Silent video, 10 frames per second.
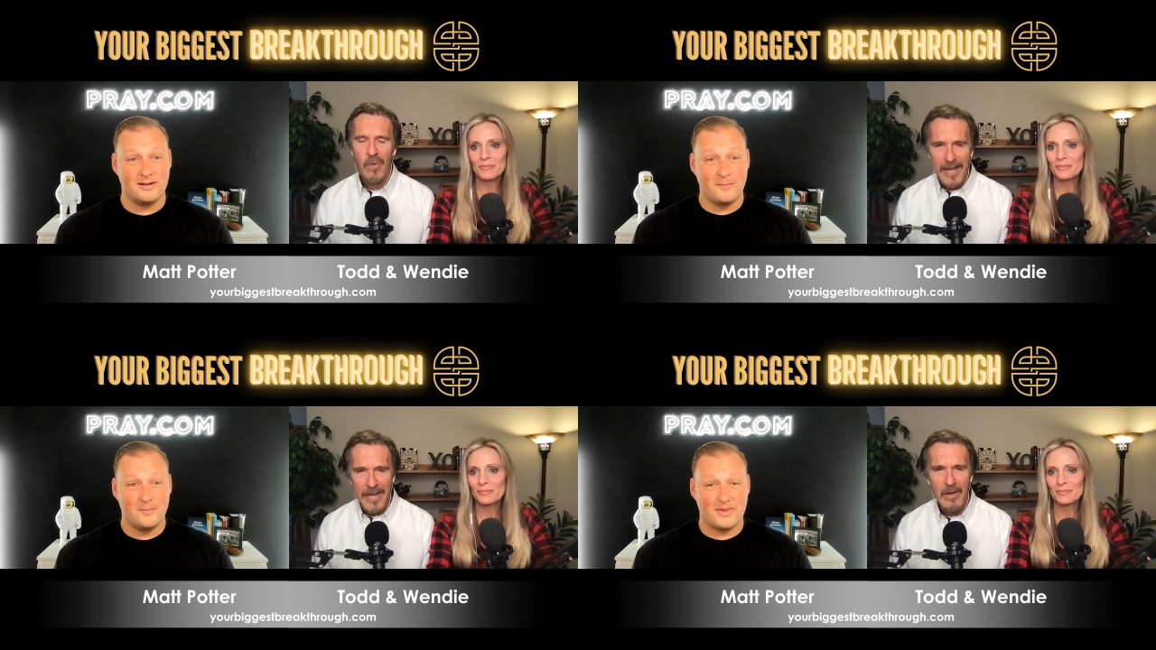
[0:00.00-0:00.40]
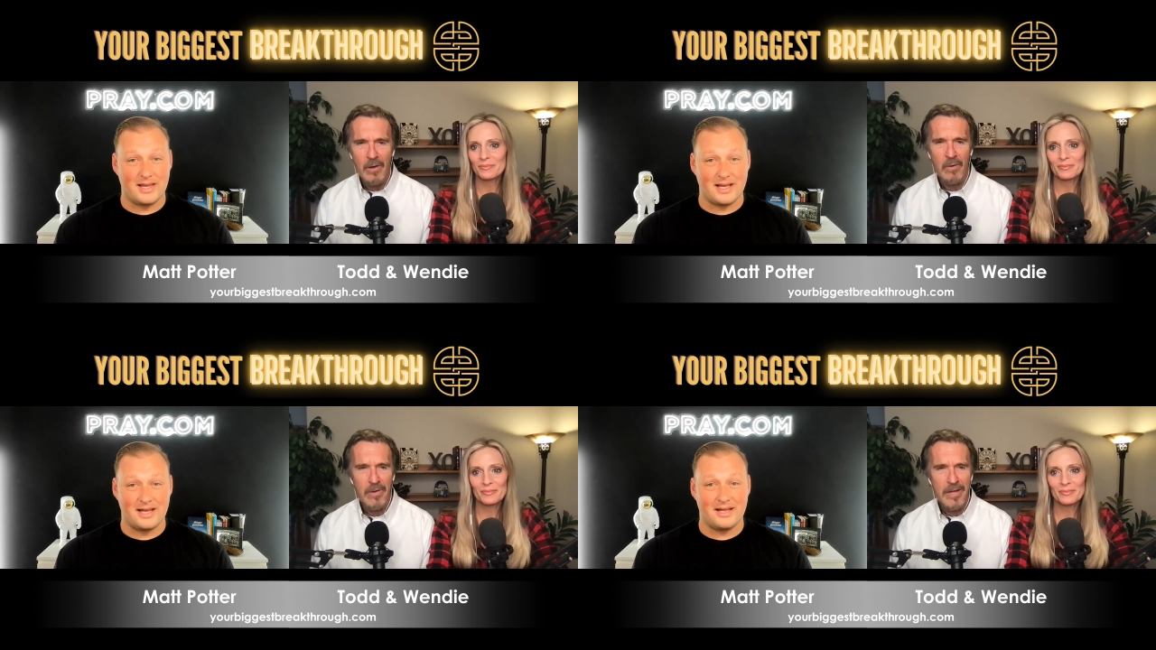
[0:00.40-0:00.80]

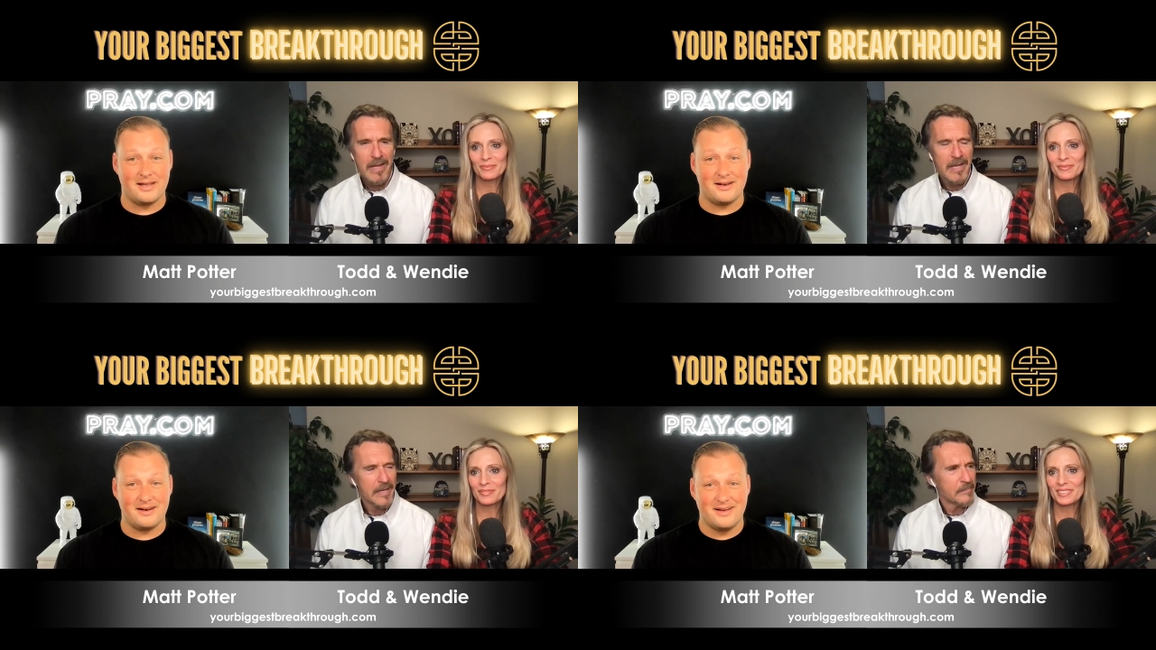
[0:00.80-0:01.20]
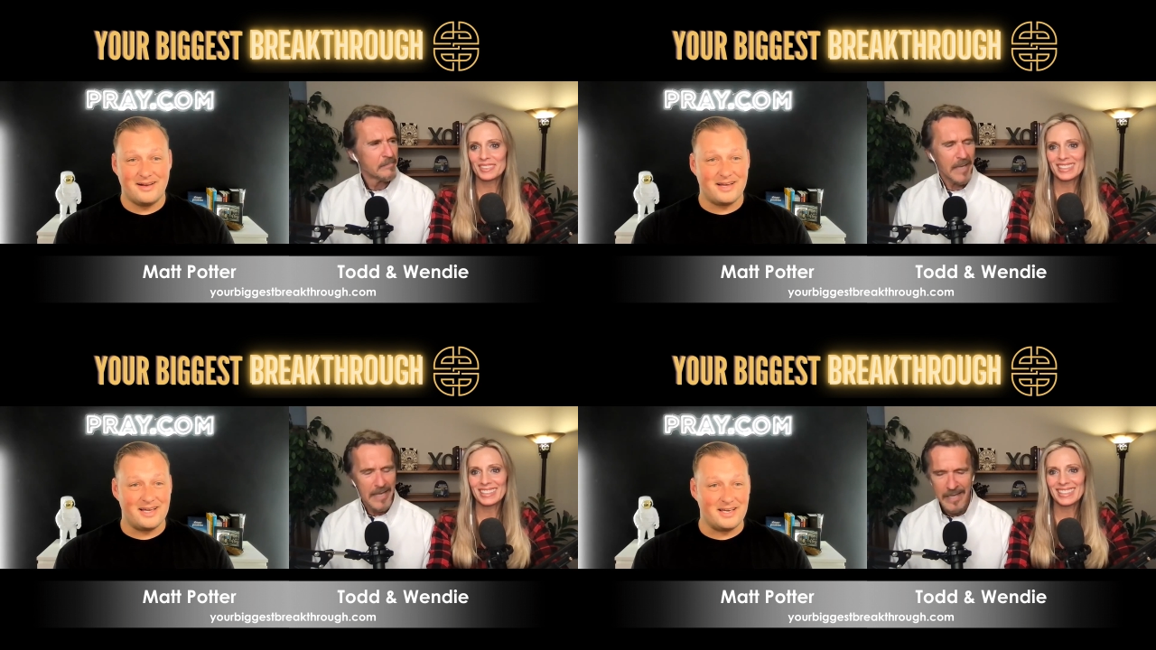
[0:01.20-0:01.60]
Speaker 1: Wow. And
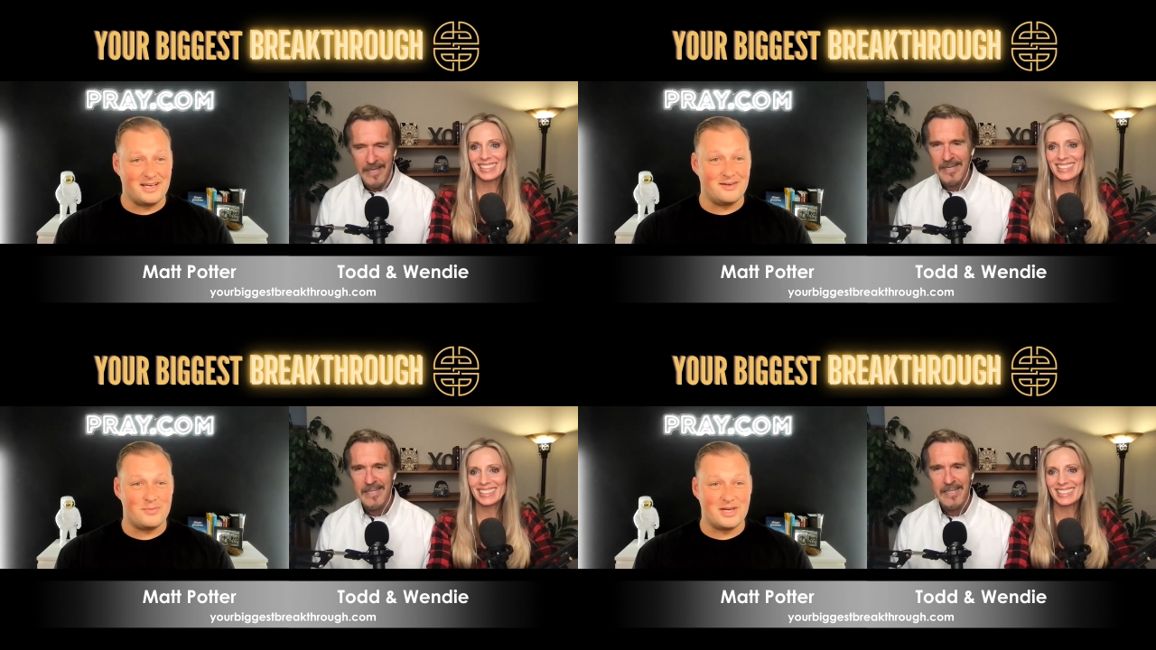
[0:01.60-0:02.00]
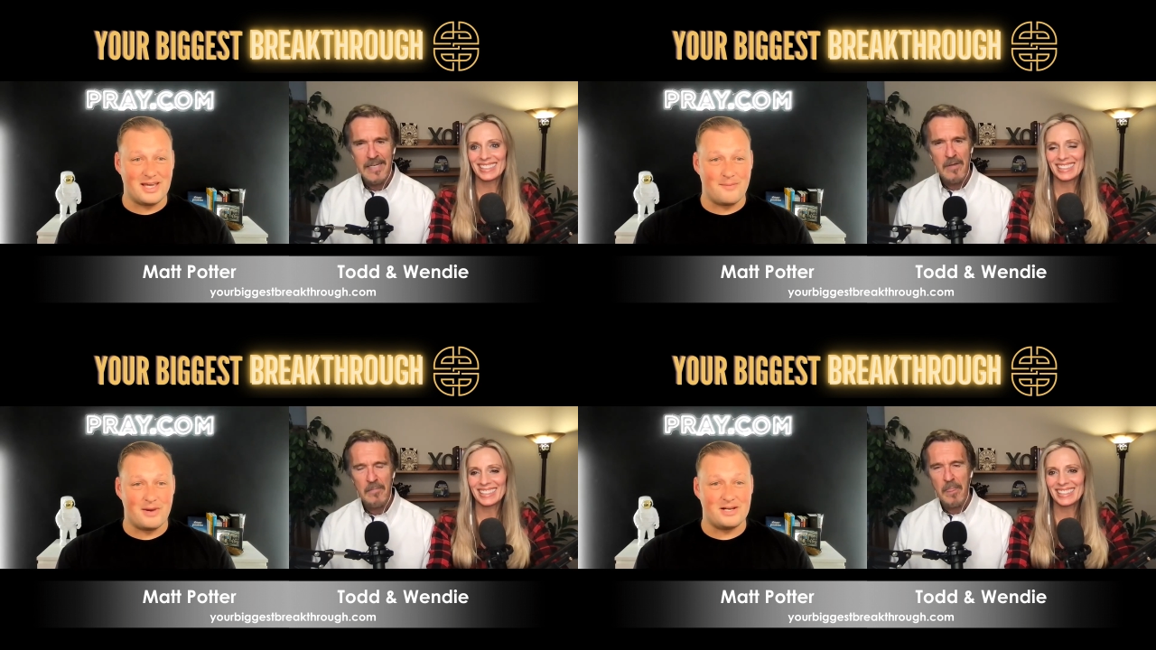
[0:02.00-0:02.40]
he
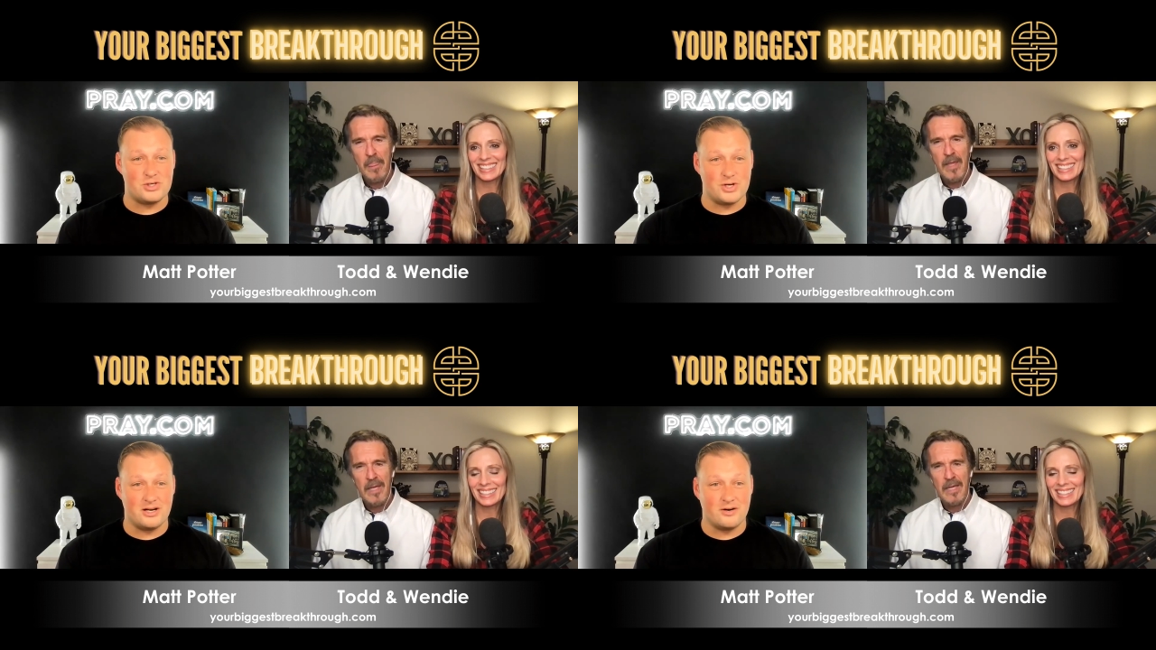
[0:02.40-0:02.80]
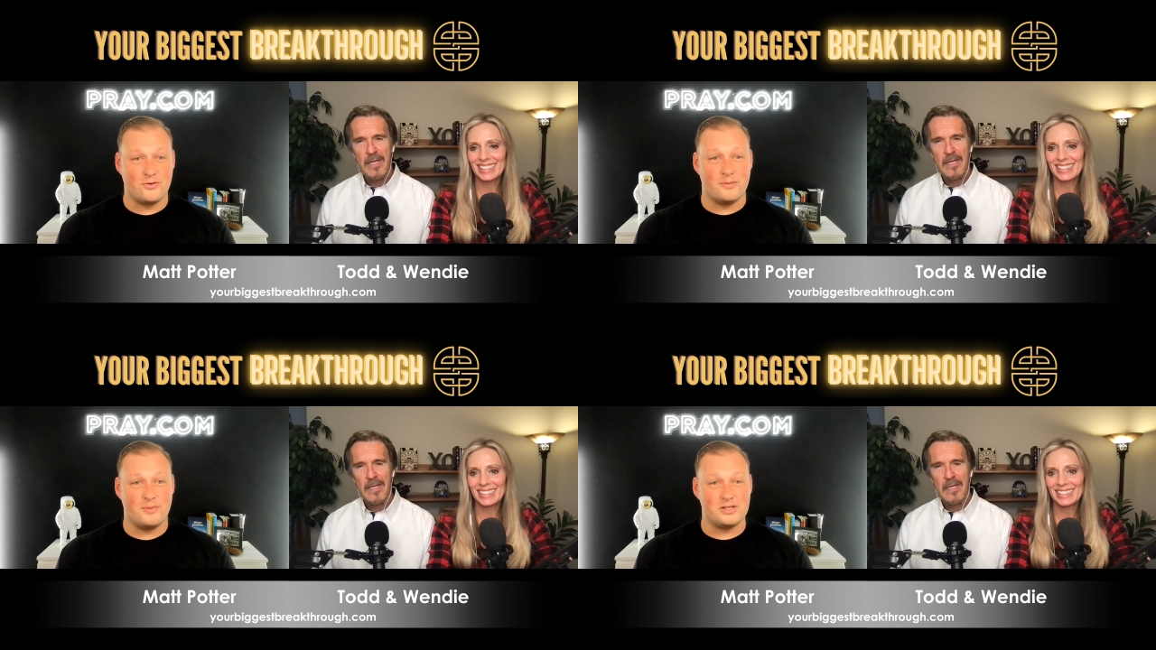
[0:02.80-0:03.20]
became an engineer
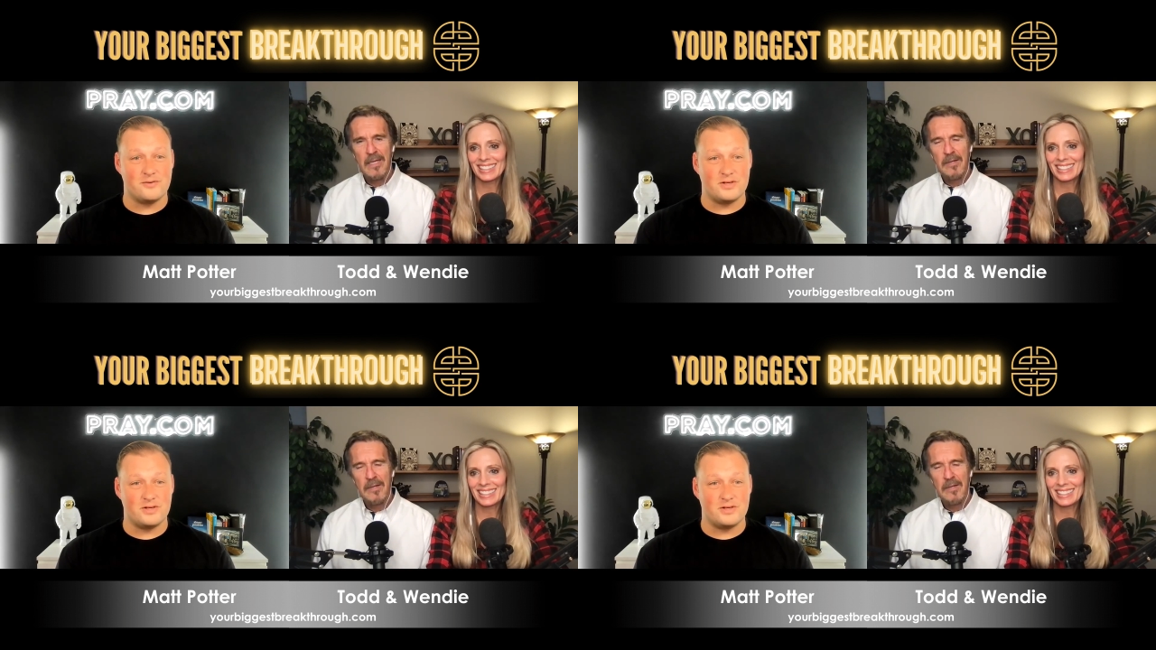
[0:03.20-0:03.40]
for a bunch of